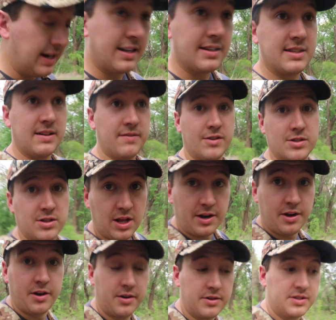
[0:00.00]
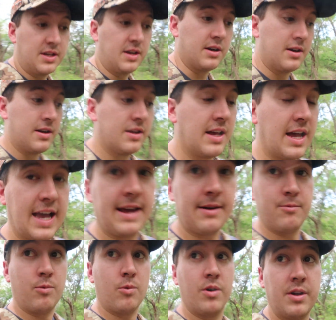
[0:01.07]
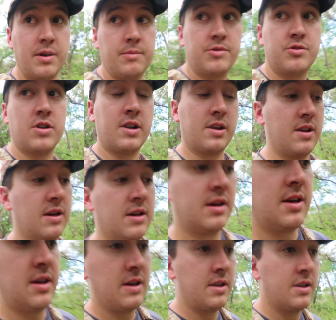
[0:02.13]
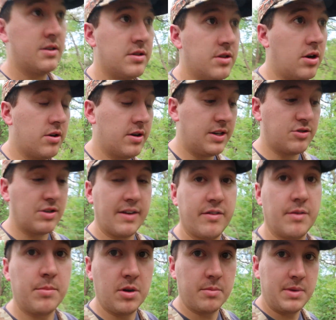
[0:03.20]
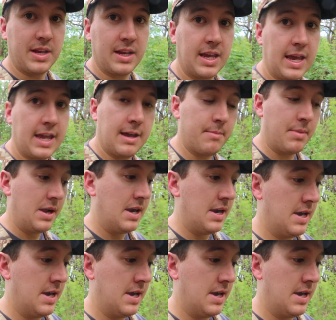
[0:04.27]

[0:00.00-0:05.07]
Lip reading: I need to see if there's a lot of hunters here. I had one truck already drive up on me in camp.